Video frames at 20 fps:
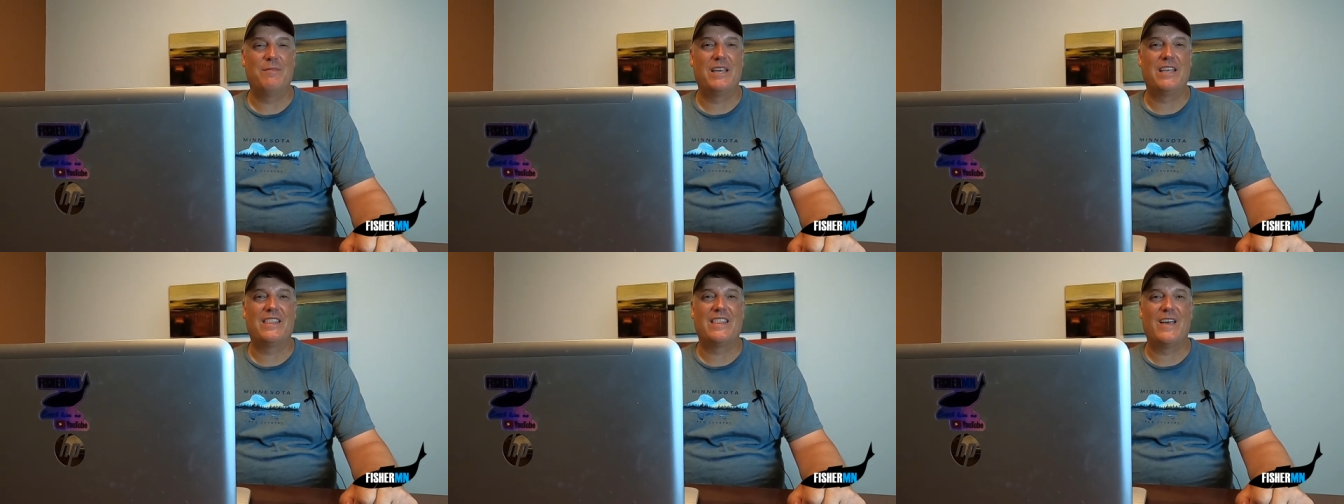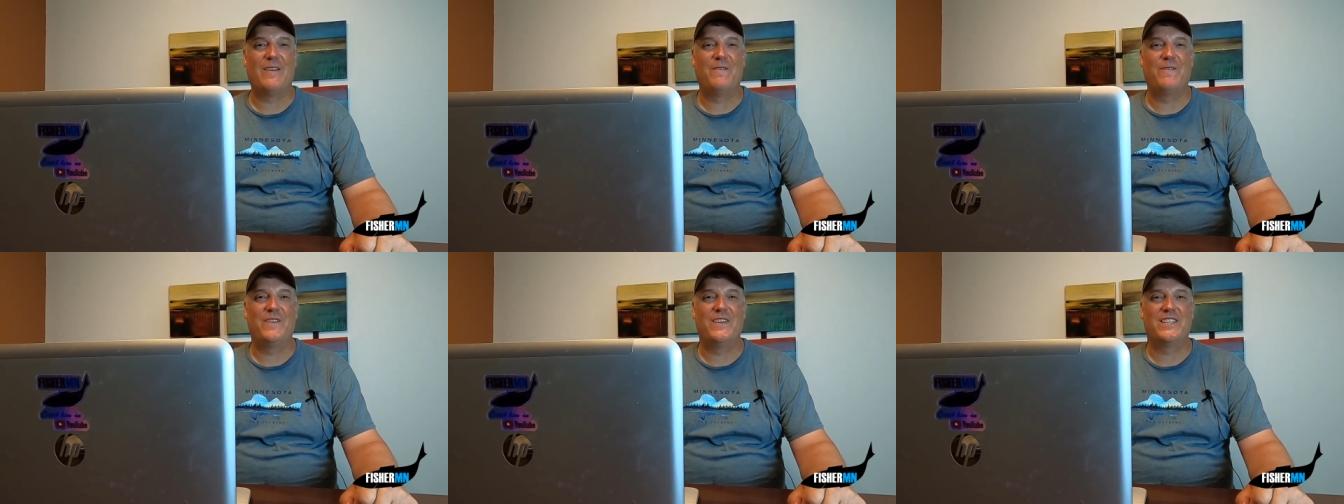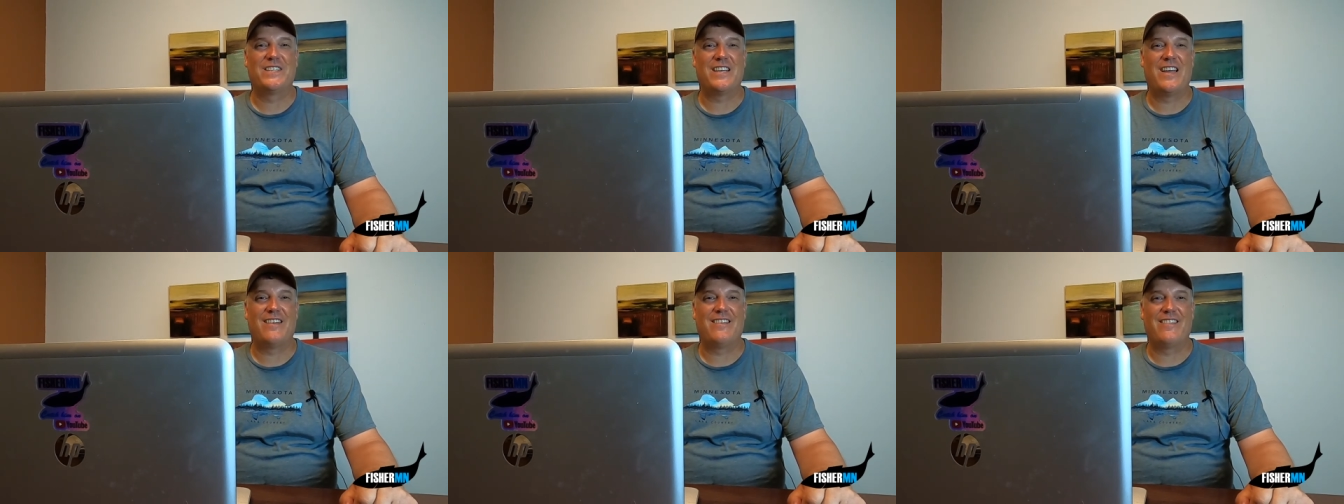get that
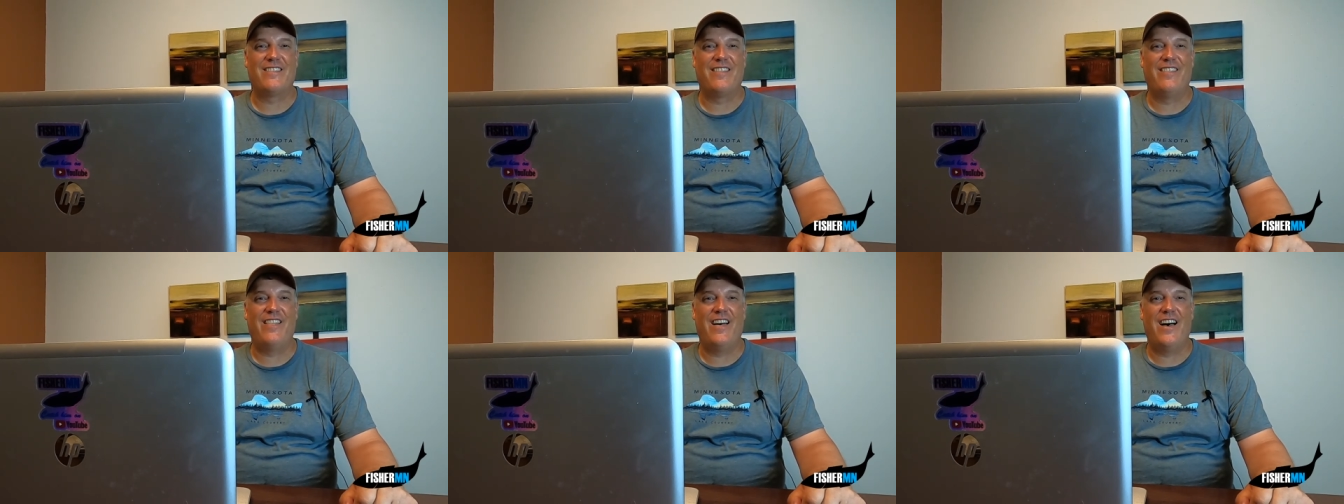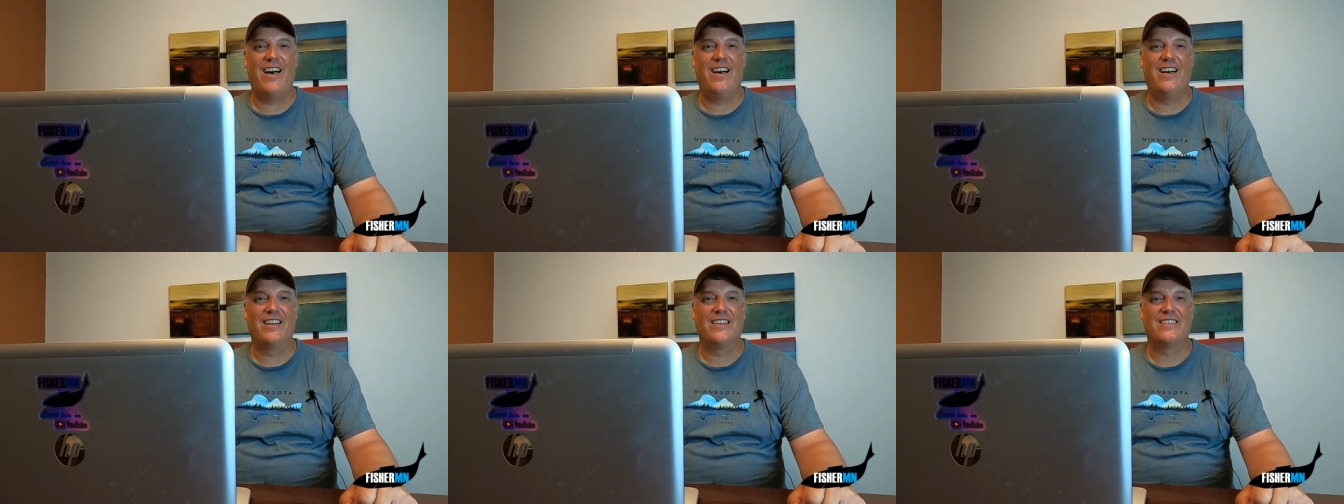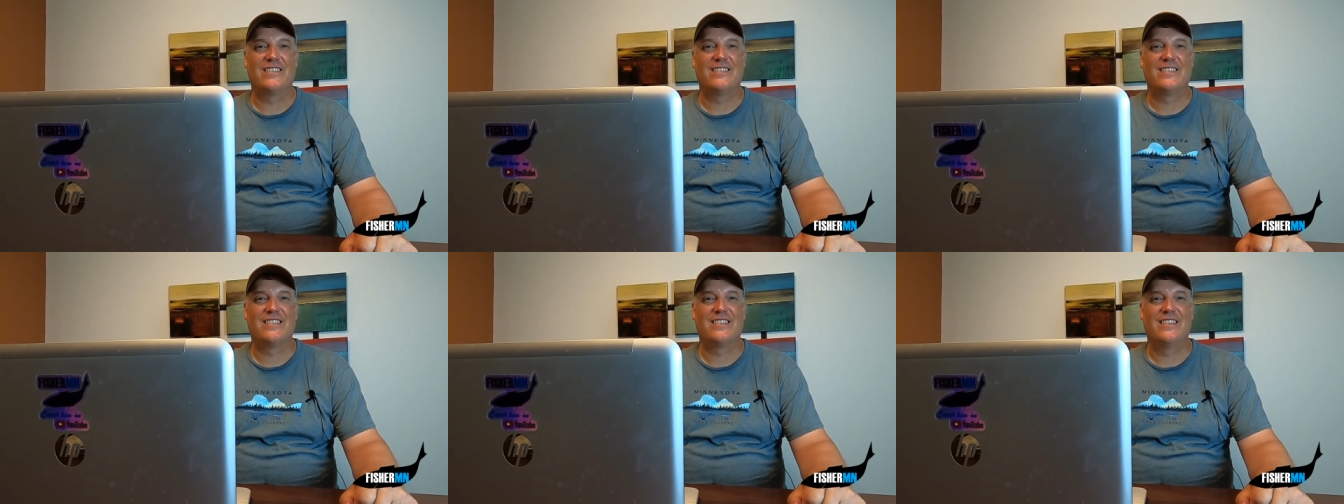fish out of the
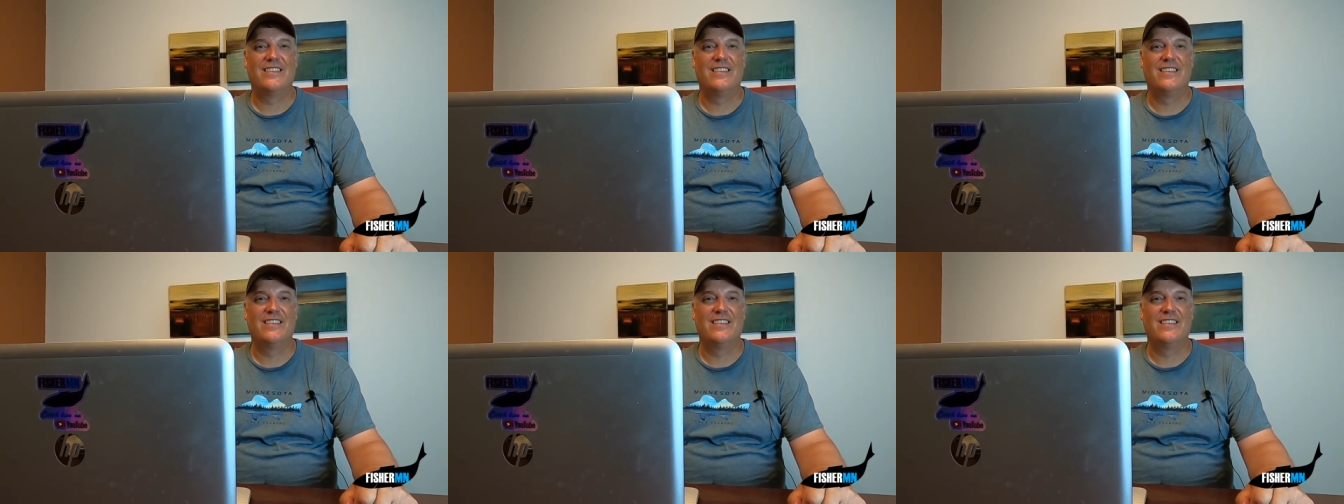logs.